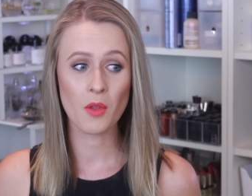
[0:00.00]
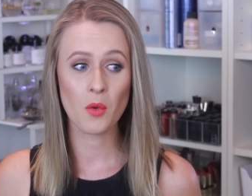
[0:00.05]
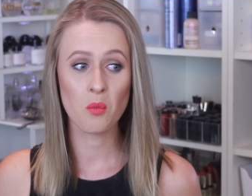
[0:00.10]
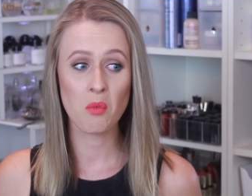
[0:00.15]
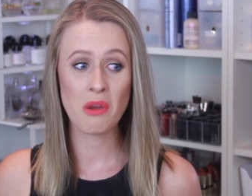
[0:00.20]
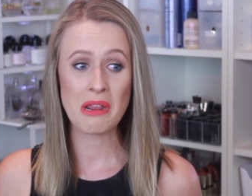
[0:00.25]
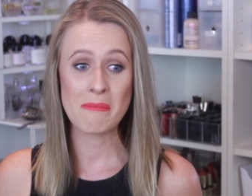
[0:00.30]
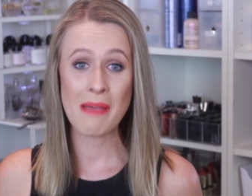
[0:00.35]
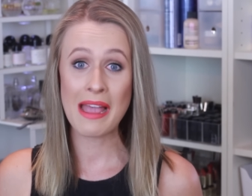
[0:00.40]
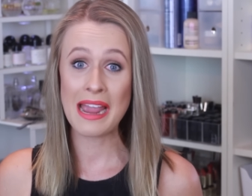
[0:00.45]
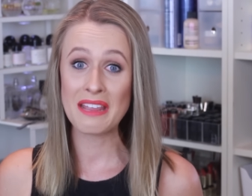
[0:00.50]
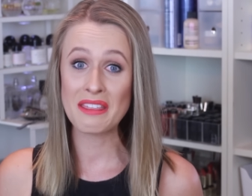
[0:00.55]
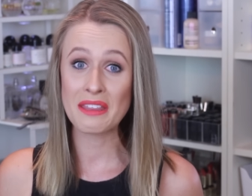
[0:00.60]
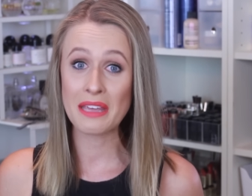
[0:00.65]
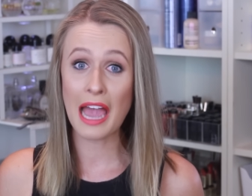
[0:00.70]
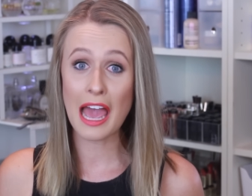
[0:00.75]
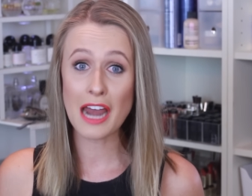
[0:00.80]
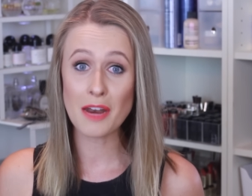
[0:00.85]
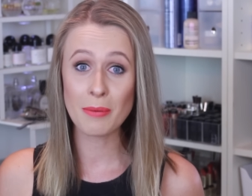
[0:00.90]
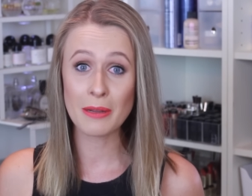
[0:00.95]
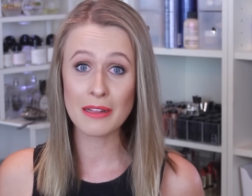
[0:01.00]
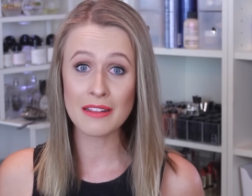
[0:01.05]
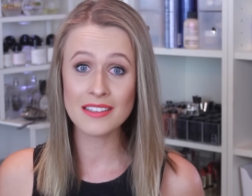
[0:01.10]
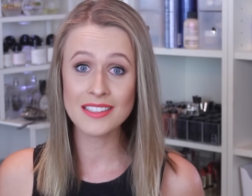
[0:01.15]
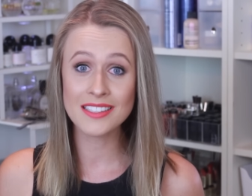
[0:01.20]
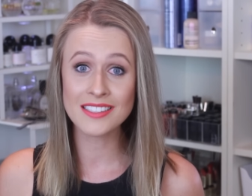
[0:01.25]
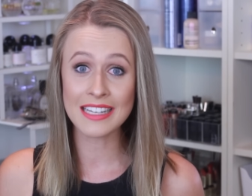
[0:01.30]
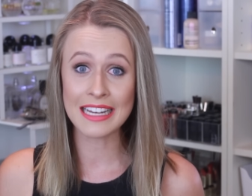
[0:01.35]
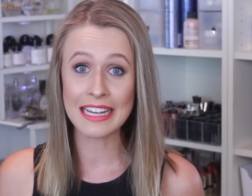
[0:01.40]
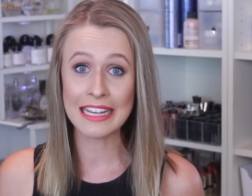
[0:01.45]
We made the
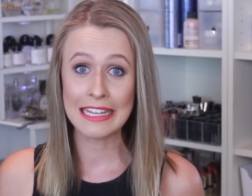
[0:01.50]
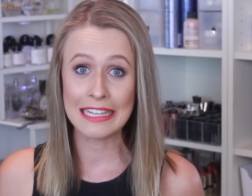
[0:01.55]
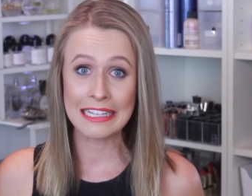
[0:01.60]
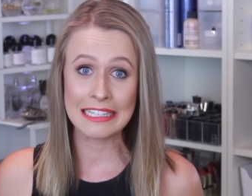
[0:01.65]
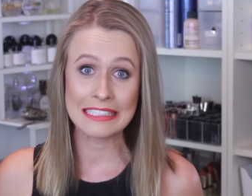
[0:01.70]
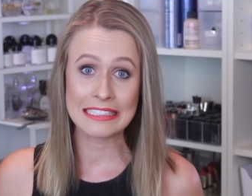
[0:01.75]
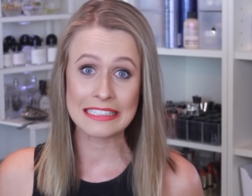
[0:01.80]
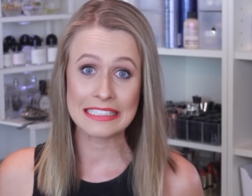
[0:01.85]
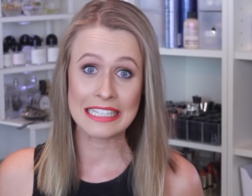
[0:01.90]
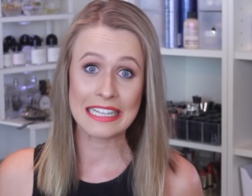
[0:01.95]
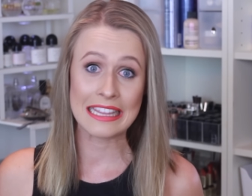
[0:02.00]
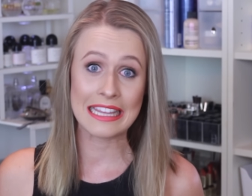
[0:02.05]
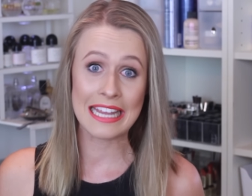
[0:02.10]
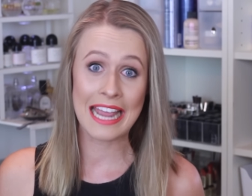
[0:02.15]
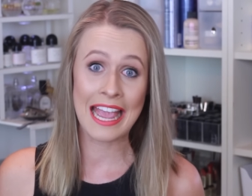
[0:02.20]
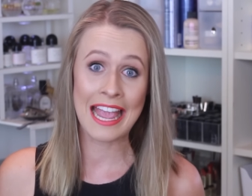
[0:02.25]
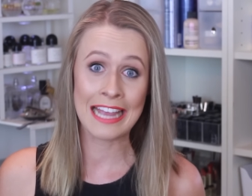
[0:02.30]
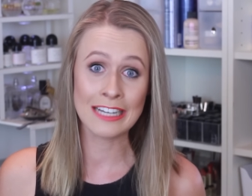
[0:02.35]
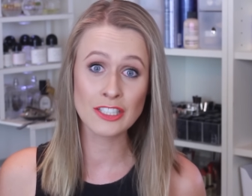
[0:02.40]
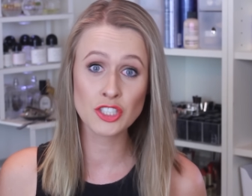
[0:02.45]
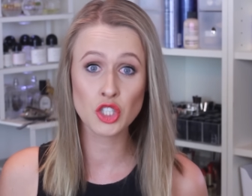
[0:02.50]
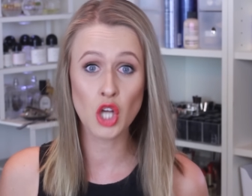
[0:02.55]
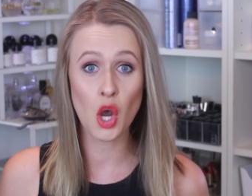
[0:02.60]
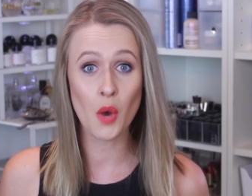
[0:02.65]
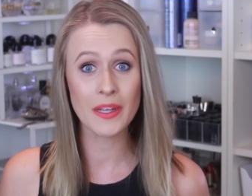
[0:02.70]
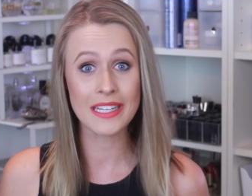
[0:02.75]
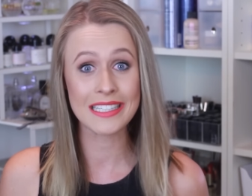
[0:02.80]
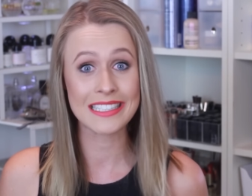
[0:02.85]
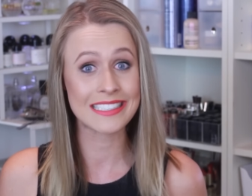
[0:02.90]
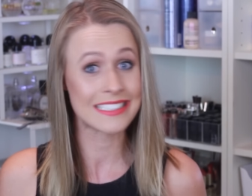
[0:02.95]
caterpillars in the hedge
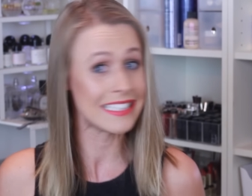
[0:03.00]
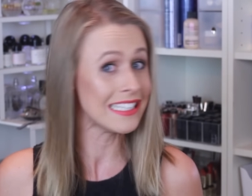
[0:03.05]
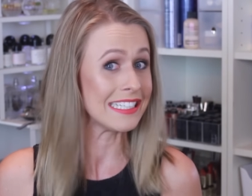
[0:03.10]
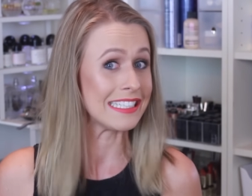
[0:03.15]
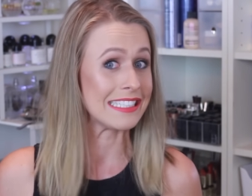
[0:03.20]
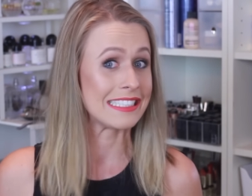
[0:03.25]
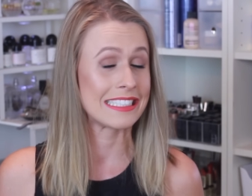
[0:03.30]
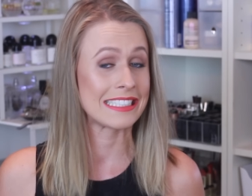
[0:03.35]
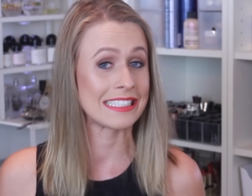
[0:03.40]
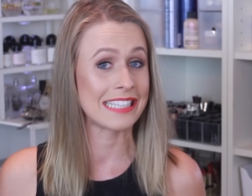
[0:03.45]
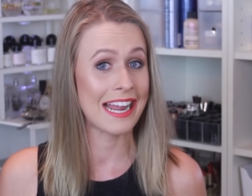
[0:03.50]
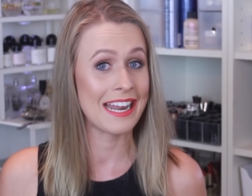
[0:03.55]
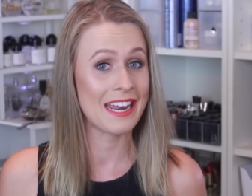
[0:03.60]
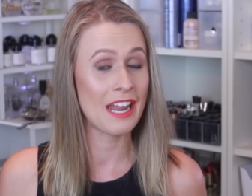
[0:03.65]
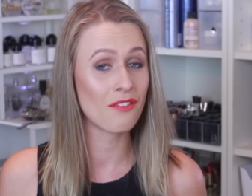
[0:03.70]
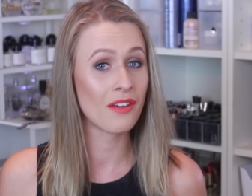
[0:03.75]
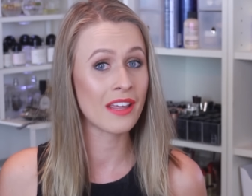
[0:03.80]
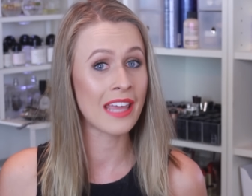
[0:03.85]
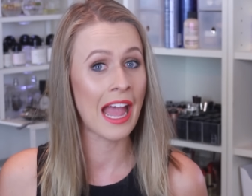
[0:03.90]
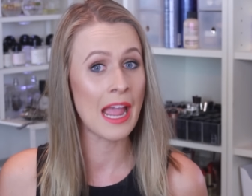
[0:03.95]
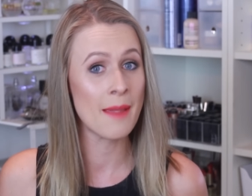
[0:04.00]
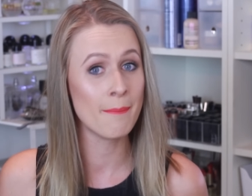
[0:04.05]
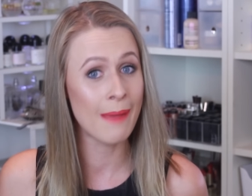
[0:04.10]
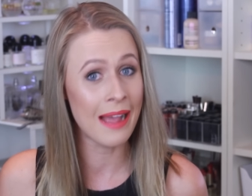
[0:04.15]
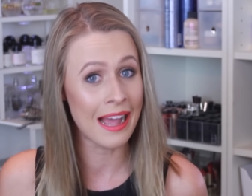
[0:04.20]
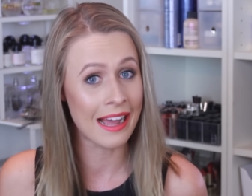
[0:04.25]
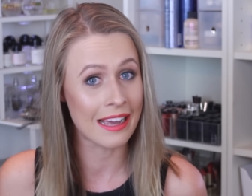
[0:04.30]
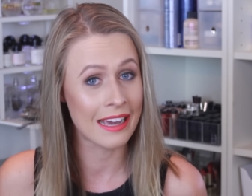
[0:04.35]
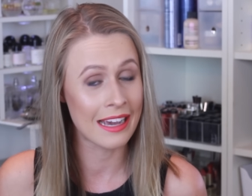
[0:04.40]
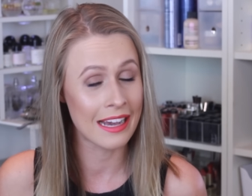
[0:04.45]
go extinct. They never came
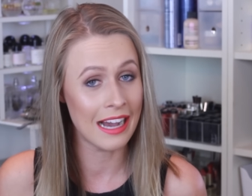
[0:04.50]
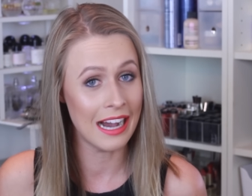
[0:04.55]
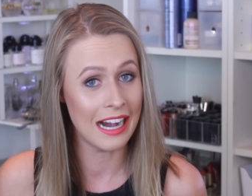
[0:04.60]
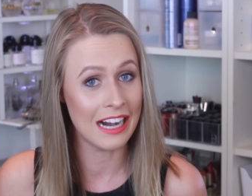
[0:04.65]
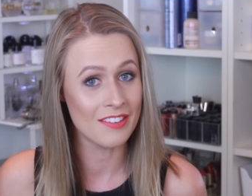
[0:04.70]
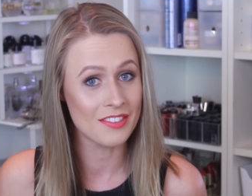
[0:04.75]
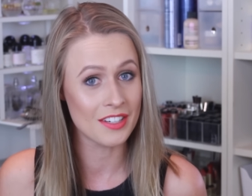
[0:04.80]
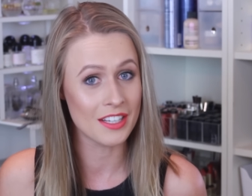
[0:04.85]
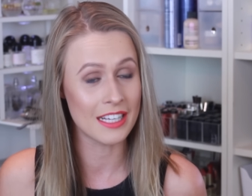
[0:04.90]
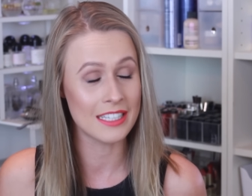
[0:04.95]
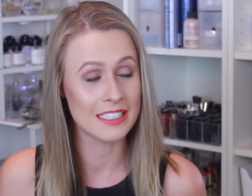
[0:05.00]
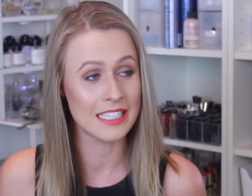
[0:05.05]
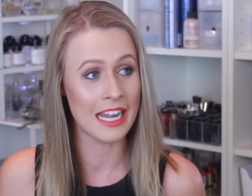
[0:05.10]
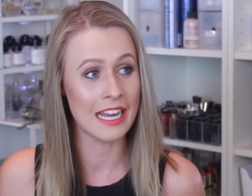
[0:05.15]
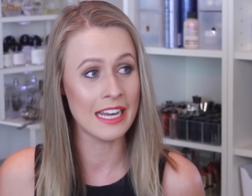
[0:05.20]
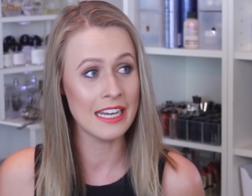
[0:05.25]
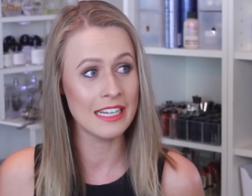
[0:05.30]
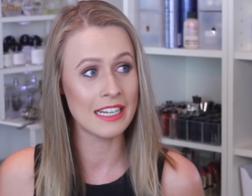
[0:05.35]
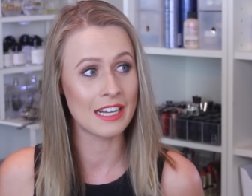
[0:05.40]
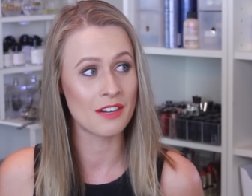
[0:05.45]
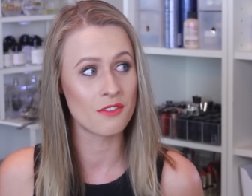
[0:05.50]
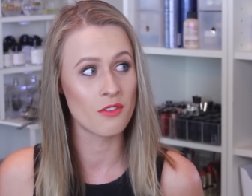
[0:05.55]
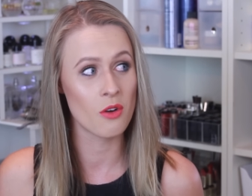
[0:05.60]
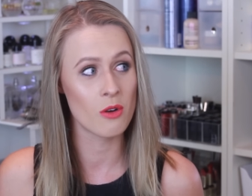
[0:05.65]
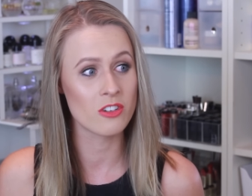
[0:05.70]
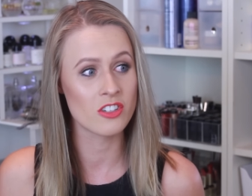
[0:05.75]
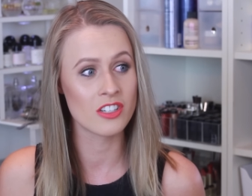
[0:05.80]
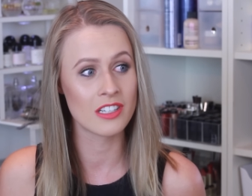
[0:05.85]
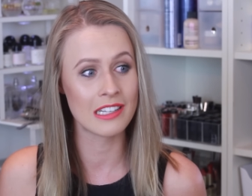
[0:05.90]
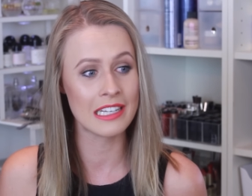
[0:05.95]
back after that day,
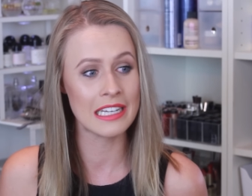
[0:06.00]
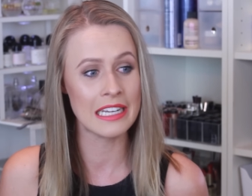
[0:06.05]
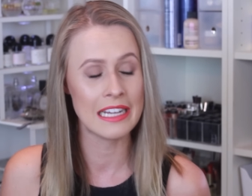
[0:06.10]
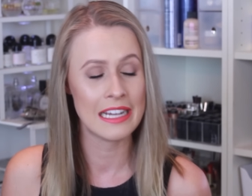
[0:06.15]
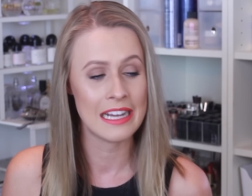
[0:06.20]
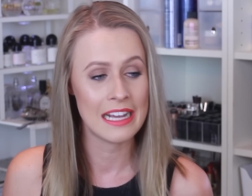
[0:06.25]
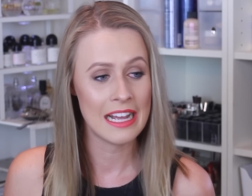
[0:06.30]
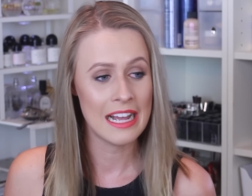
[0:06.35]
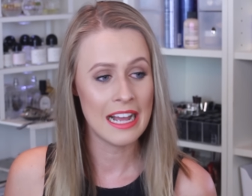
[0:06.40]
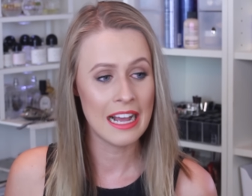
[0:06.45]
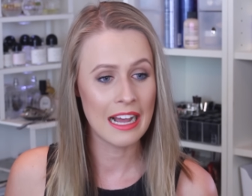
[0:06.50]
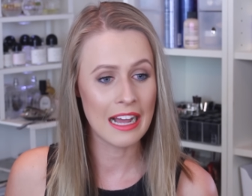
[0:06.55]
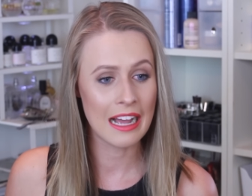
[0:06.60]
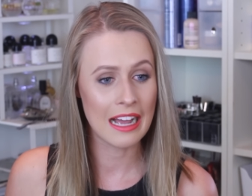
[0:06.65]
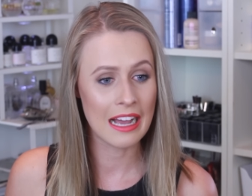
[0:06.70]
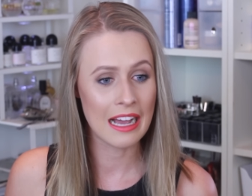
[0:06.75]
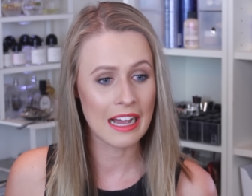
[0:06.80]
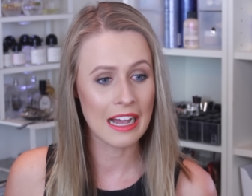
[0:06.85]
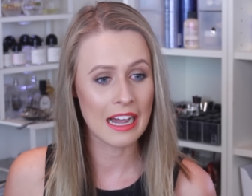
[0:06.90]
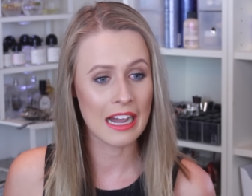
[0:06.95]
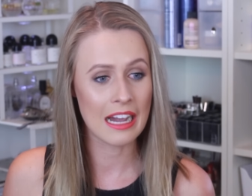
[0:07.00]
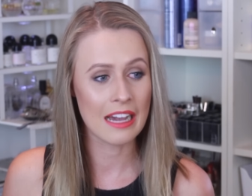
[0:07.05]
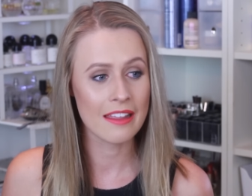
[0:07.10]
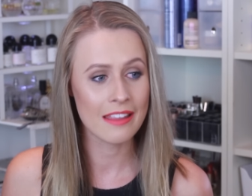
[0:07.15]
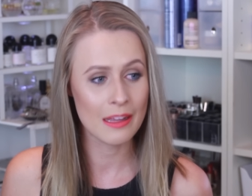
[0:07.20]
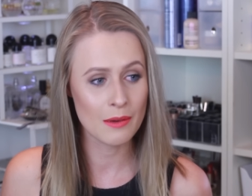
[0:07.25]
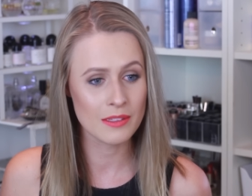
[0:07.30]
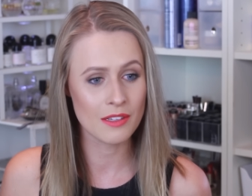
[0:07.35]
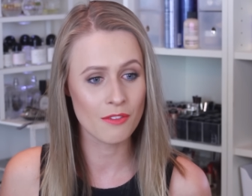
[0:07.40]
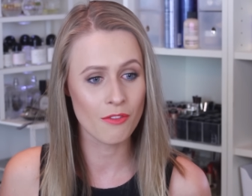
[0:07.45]
unfortunately.
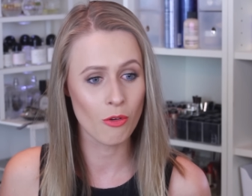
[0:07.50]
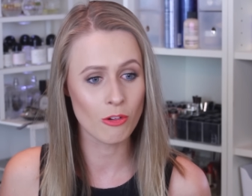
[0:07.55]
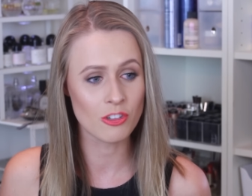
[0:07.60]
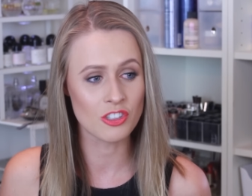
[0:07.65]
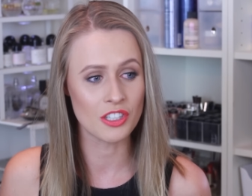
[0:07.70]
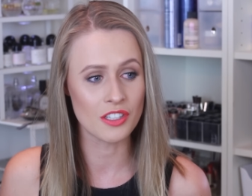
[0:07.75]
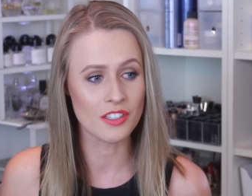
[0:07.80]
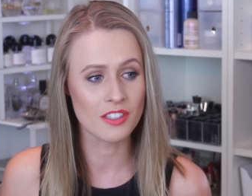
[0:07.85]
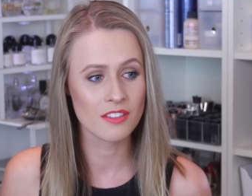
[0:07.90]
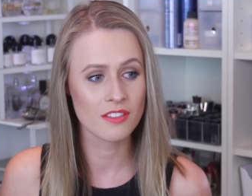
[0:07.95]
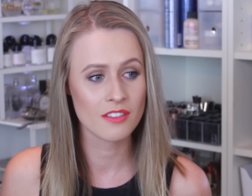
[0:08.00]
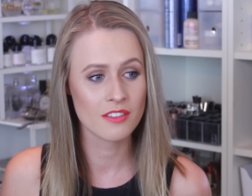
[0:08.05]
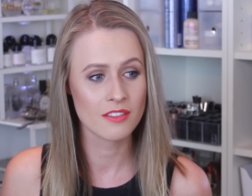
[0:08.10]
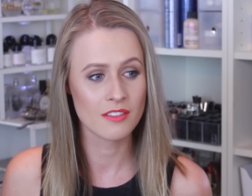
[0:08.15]
That was unfortunate.